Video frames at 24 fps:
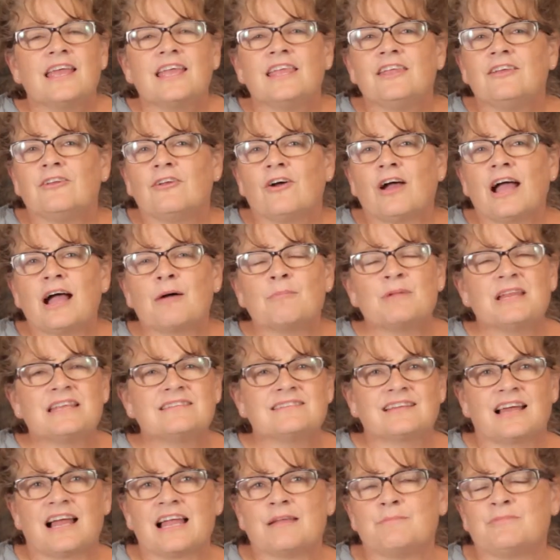You know, how many
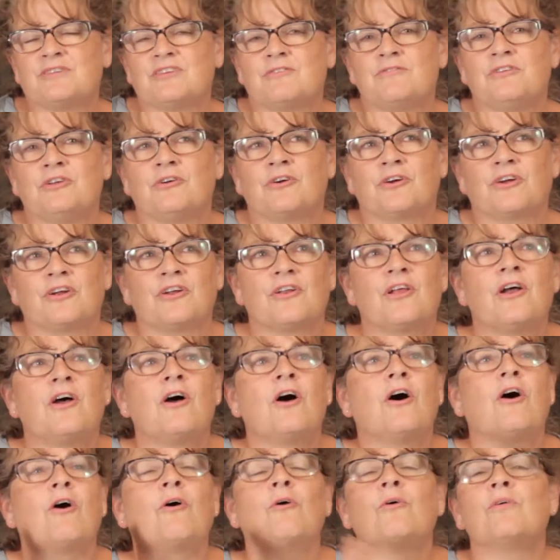times have you heard,
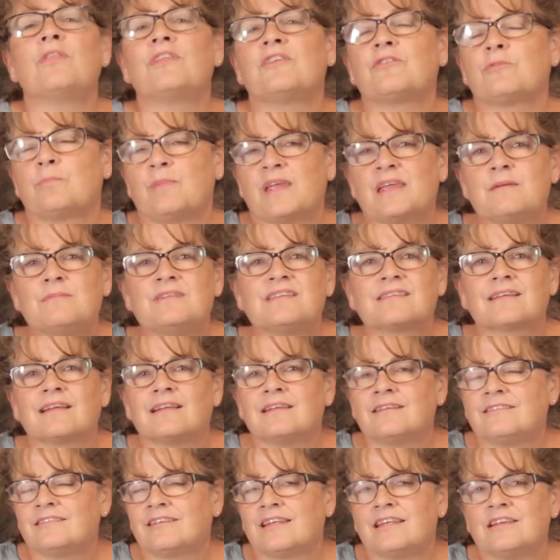oh, this baby's
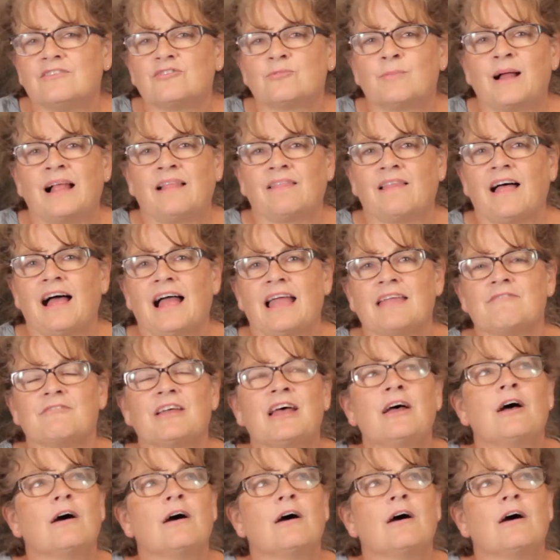gonna change my life?